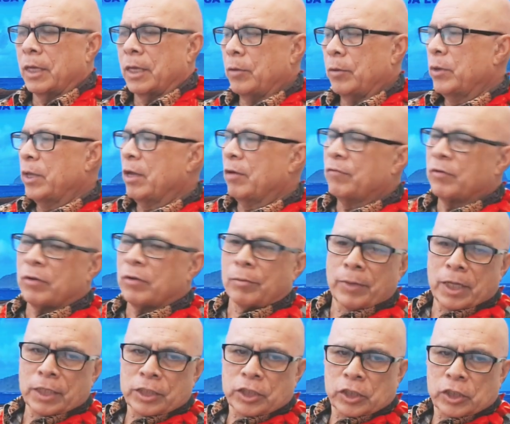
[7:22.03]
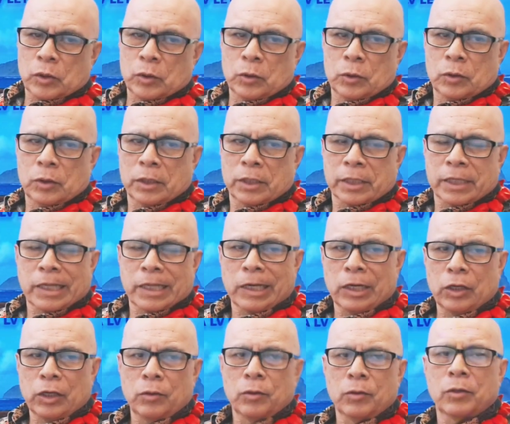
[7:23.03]
we have our magical
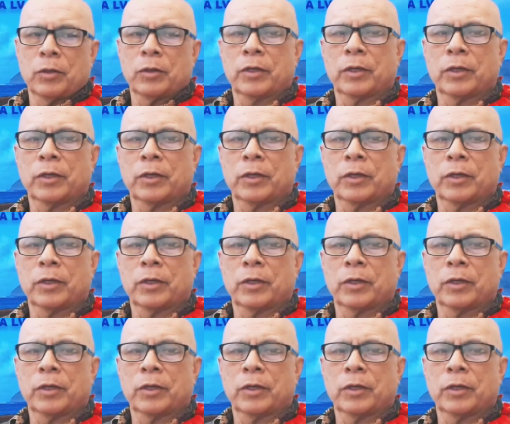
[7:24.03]
canoe.